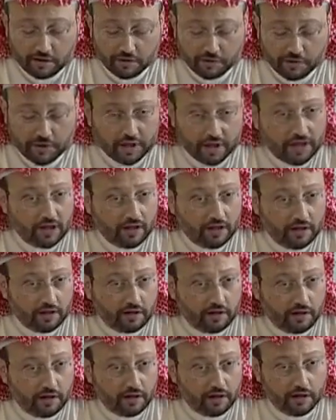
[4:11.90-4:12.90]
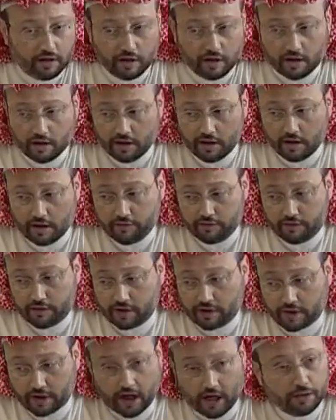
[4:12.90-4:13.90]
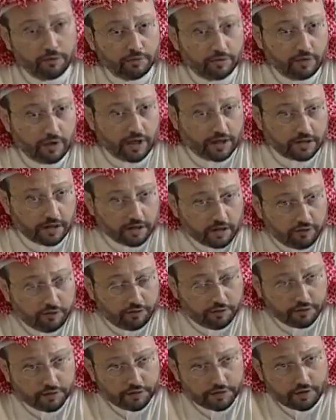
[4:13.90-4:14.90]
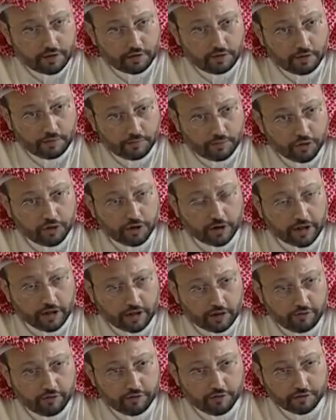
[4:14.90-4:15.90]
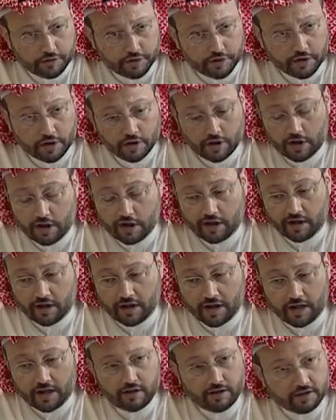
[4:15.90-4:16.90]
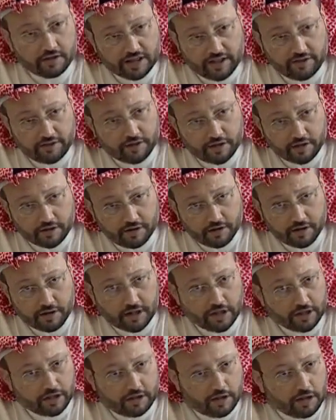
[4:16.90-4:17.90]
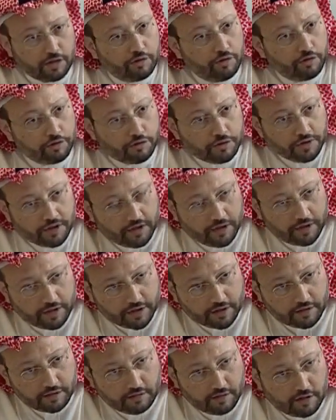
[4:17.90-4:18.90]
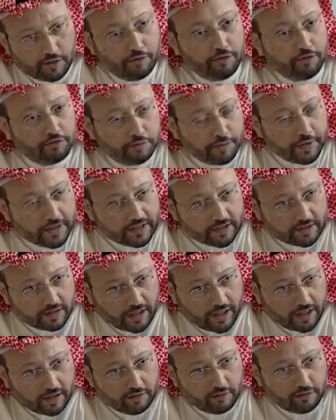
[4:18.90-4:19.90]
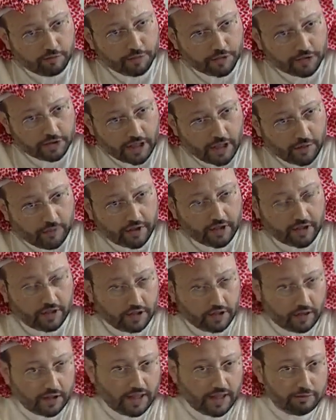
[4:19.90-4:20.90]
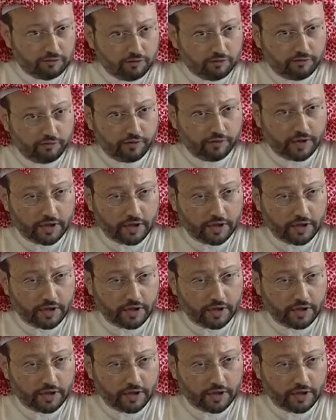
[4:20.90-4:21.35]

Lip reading: when he left Kabul as a political refugee, in 1973, he did not go to India. He went to Pakistan, to Peshawar, in the time of